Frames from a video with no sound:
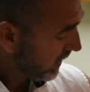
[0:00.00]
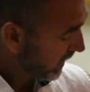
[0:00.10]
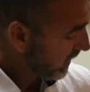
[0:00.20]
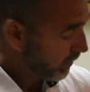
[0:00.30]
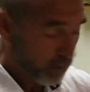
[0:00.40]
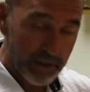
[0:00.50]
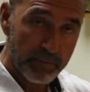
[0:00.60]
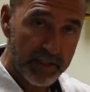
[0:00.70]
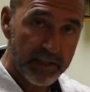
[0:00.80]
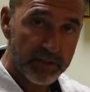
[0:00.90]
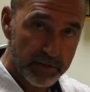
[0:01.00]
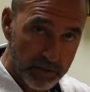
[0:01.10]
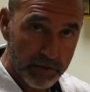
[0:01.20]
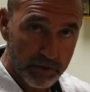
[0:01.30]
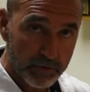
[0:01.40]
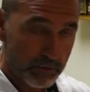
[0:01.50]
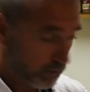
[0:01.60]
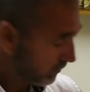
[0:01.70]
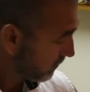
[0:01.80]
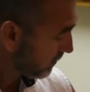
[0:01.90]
in it when it begins to cook through.